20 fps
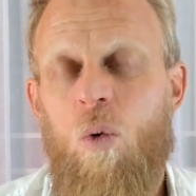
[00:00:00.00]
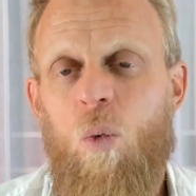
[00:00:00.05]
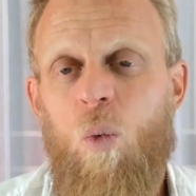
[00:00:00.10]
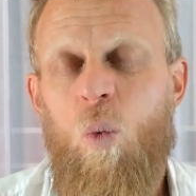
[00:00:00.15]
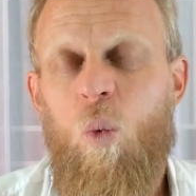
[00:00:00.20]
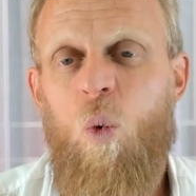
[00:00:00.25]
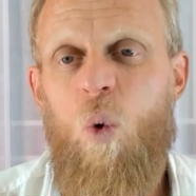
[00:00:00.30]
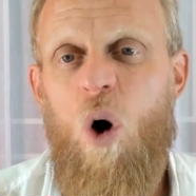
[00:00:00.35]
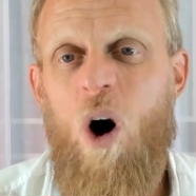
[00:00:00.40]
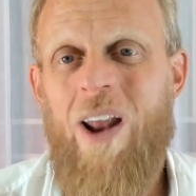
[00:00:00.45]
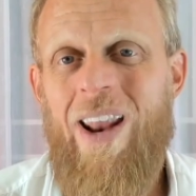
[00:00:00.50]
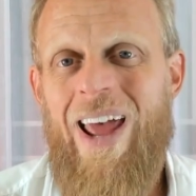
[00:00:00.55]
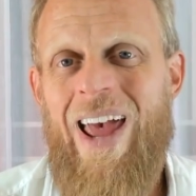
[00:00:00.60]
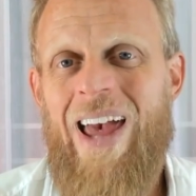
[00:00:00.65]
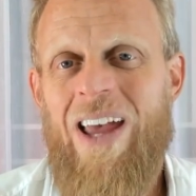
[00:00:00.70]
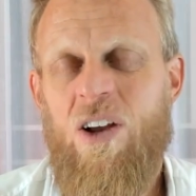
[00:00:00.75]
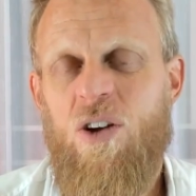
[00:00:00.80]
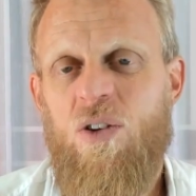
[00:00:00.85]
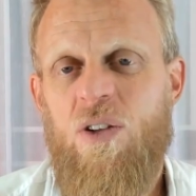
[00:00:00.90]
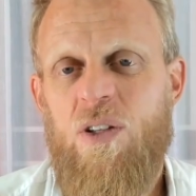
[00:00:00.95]
what
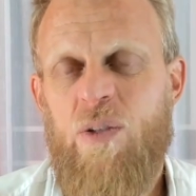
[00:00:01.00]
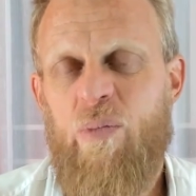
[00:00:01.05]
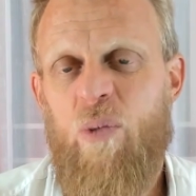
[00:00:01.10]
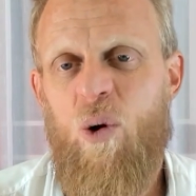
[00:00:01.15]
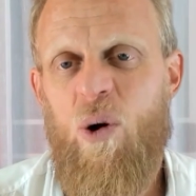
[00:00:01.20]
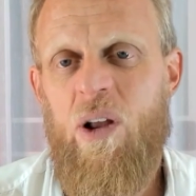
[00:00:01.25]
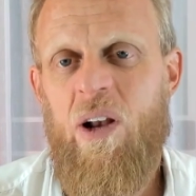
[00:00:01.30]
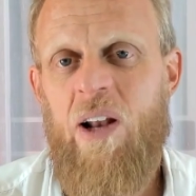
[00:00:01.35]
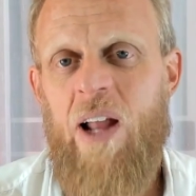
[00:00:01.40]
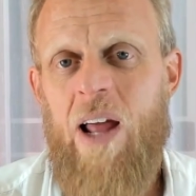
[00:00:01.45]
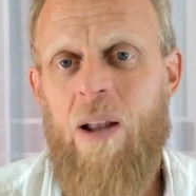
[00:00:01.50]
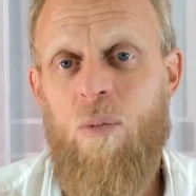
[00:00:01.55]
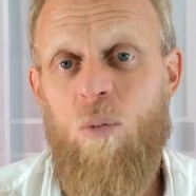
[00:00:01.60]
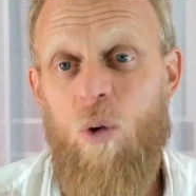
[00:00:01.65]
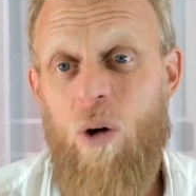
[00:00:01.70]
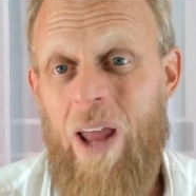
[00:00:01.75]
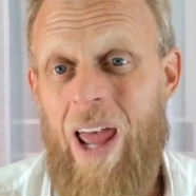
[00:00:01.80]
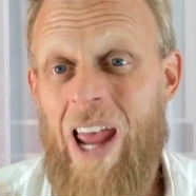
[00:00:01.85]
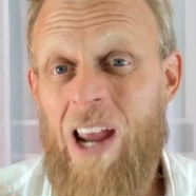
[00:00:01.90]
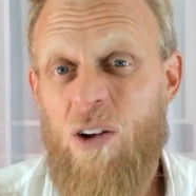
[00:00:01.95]
angle it's pointed at,
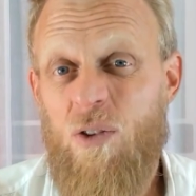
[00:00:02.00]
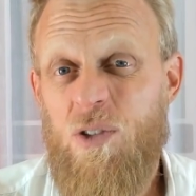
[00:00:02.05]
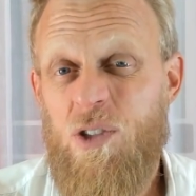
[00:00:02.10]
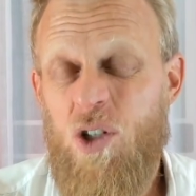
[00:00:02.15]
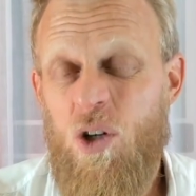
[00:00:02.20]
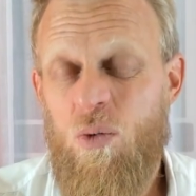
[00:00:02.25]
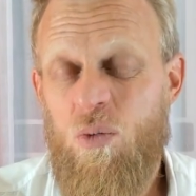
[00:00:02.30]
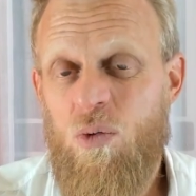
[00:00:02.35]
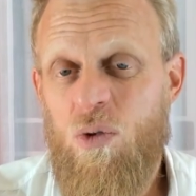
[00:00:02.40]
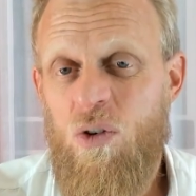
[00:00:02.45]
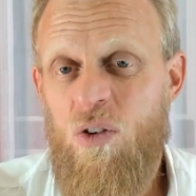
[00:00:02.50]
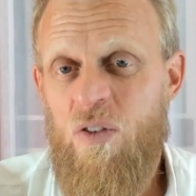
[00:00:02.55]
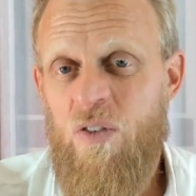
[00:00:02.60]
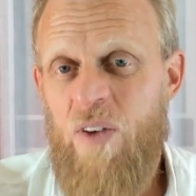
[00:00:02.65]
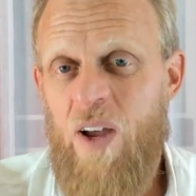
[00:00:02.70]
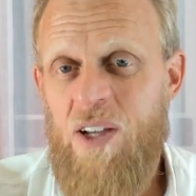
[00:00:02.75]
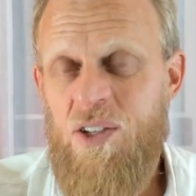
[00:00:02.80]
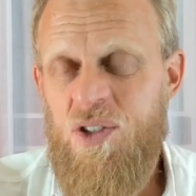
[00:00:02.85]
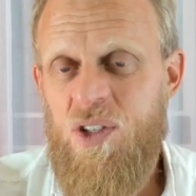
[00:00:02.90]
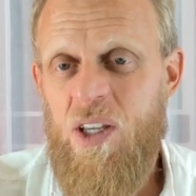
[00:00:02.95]
what angle is your roof
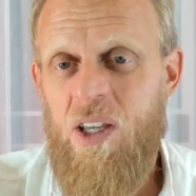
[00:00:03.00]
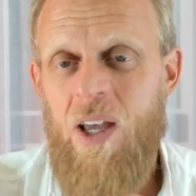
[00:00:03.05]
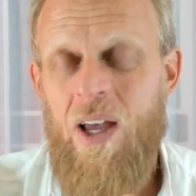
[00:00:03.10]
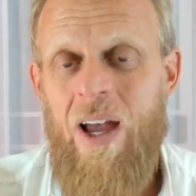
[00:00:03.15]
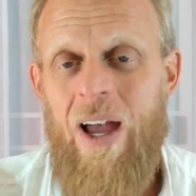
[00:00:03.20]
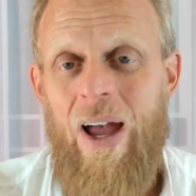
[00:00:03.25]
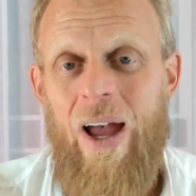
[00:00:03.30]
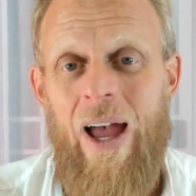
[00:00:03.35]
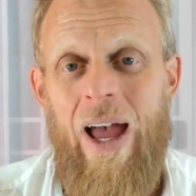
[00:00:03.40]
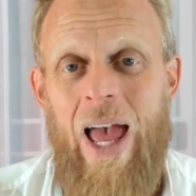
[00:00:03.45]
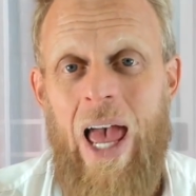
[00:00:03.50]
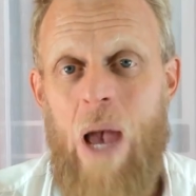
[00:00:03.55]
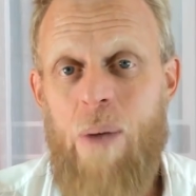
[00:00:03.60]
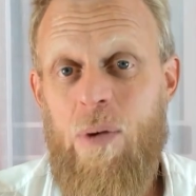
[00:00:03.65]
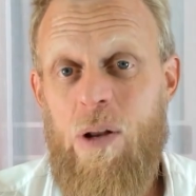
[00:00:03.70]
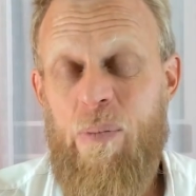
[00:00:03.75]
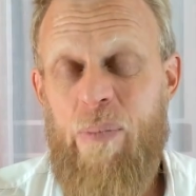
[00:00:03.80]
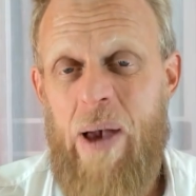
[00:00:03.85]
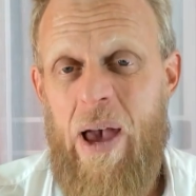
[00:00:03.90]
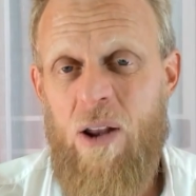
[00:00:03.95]
facing, how
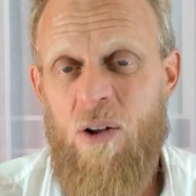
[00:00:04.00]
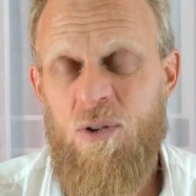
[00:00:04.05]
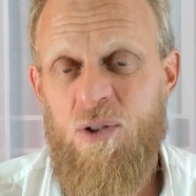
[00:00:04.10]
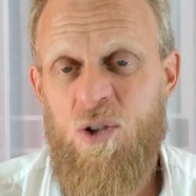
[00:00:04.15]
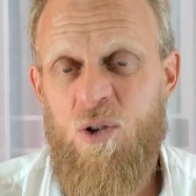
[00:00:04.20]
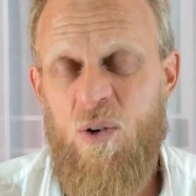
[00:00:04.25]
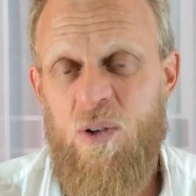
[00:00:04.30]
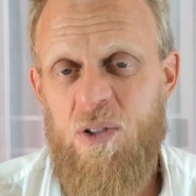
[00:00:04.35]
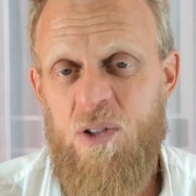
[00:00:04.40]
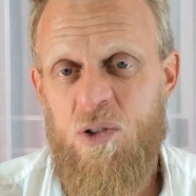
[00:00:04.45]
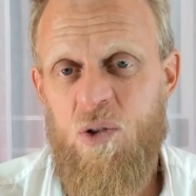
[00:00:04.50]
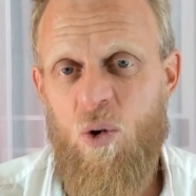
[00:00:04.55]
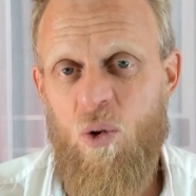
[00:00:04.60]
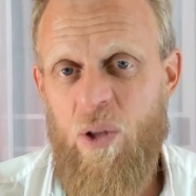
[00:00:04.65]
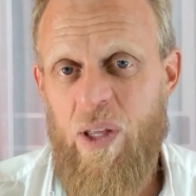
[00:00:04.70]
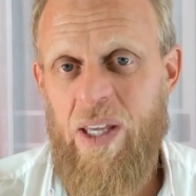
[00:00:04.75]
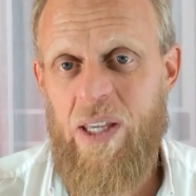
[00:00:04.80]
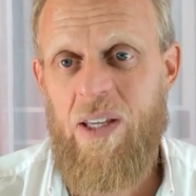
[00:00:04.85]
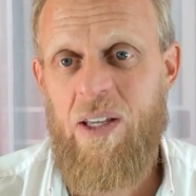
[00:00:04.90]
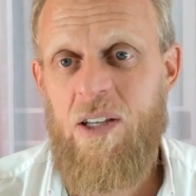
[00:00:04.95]
many panels you're
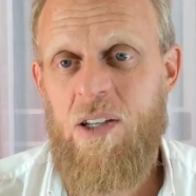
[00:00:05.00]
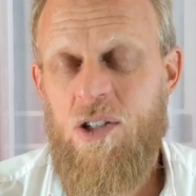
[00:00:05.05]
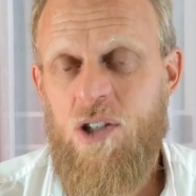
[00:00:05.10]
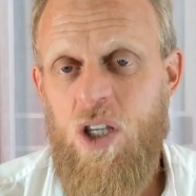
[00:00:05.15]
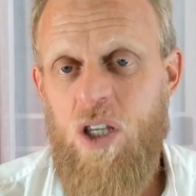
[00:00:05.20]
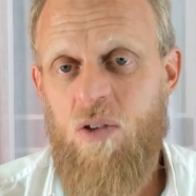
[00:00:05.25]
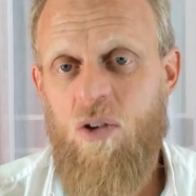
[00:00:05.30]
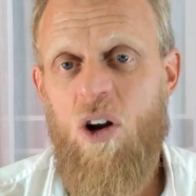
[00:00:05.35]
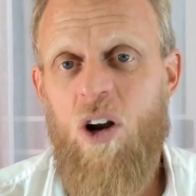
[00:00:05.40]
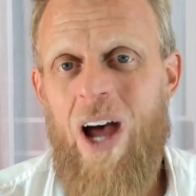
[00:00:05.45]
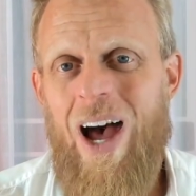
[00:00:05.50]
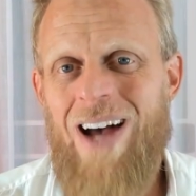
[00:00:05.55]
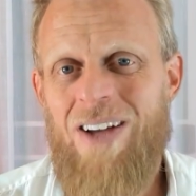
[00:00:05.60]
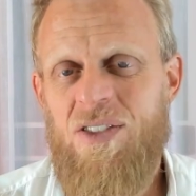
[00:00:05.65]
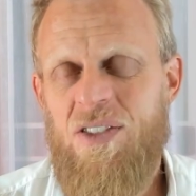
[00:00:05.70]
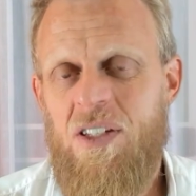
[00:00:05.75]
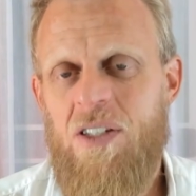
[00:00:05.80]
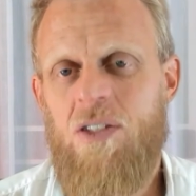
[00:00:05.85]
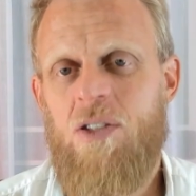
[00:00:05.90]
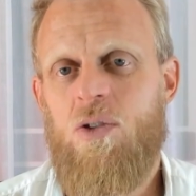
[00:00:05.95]
installing. So you've got to
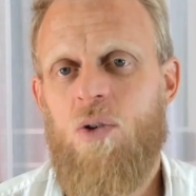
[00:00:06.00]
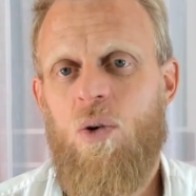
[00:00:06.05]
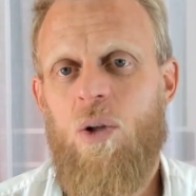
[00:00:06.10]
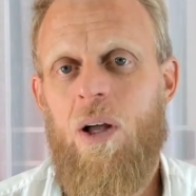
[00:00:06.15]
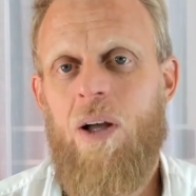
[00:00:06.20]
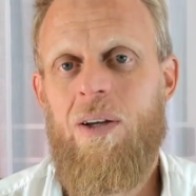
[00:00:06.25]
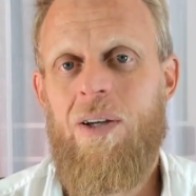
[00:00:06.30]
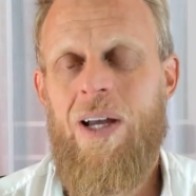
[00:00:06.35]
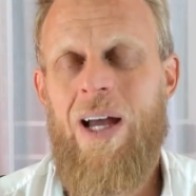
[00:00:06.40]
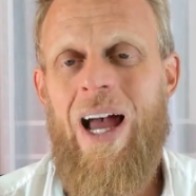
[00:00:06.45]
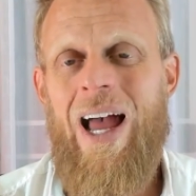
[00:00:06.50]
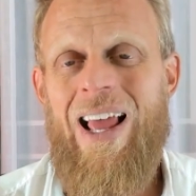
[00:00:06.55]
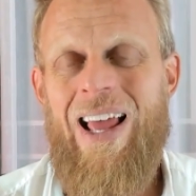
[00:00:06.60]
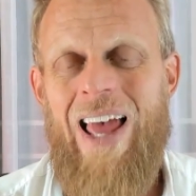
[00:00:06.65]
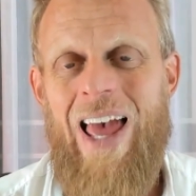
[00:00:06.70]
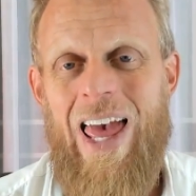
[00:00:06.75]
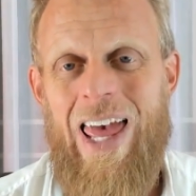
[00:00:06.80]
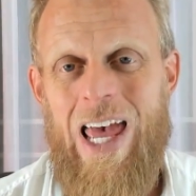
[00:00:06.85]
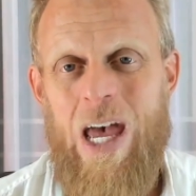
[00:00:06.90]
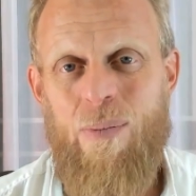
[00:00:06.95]
ask the installer,
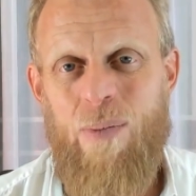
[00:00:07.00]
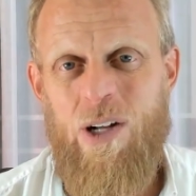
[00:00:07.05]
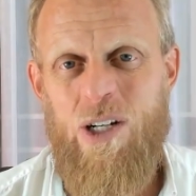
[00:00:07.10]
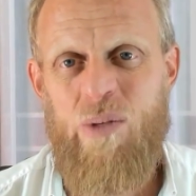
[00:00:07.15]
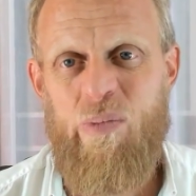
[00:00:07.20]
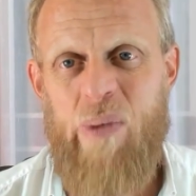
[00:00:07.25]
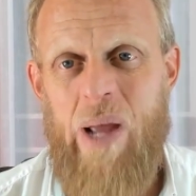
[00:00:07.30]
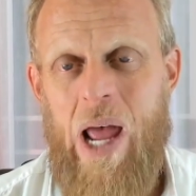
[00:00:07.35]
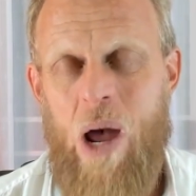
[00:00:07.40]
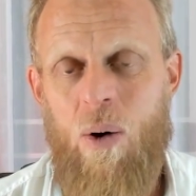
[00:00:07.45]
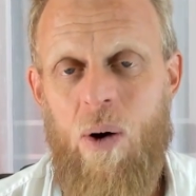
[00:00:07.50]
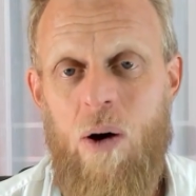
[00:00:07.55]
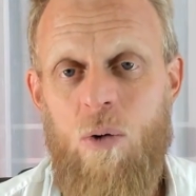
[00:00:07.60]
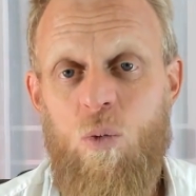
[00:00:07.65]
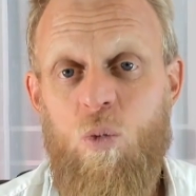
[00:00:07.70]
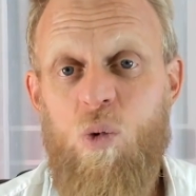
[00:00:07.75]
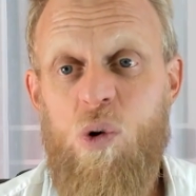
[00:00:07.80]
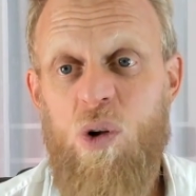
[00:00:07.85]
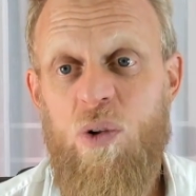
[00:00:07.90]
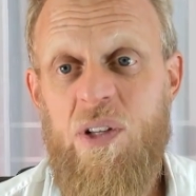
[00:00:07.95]
how much power
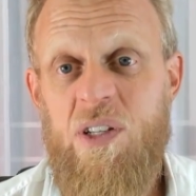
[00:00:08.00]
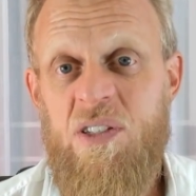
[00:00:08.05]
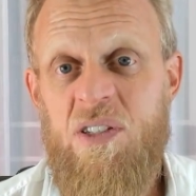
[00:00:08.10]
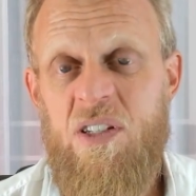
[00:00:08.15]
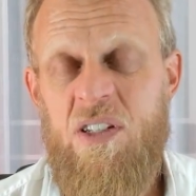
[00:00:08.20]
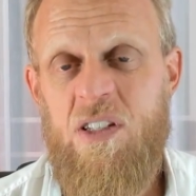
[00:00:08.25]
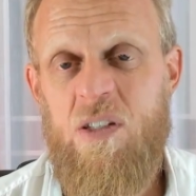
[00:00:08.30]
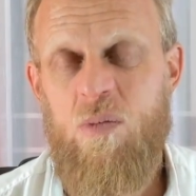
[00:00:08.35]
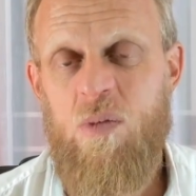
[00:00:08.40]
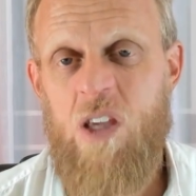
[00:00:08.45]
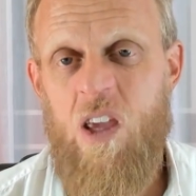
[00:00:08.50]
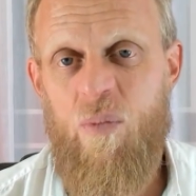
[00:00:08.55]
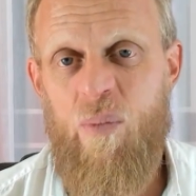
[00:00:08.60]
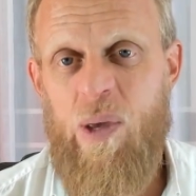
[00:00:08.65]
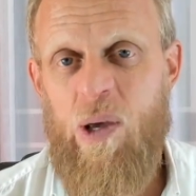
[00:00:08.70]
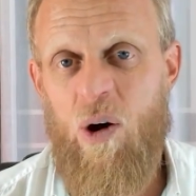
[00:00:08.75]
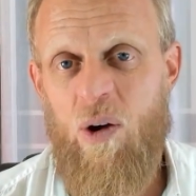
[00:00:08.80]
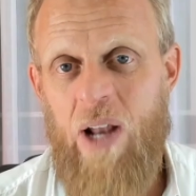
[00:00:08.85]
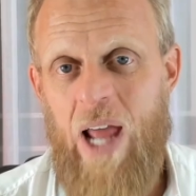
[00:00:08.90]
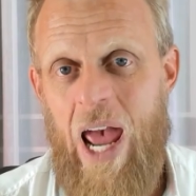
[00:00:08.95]
will this system give
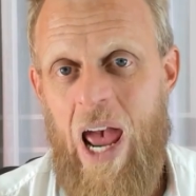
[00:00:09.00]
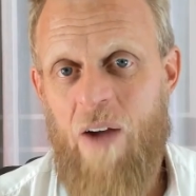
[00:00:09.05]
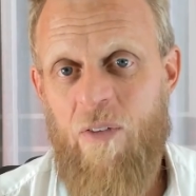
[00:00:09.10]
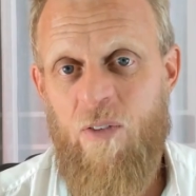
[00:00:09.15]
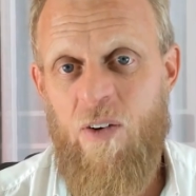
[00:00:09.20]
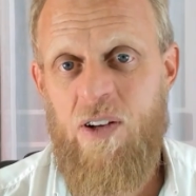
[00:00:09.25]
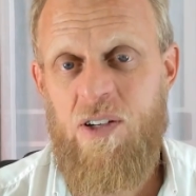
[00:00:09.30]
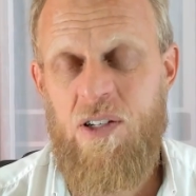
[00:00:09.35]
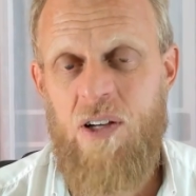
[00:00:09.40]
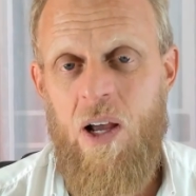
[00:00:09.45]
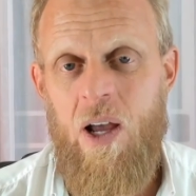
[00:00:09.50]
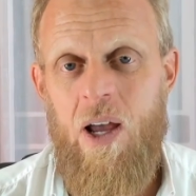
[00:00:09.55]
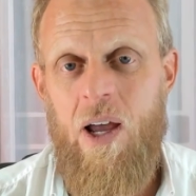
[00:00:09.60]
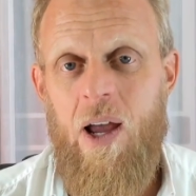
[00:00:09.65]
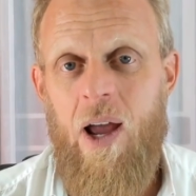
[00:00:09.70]
me on average?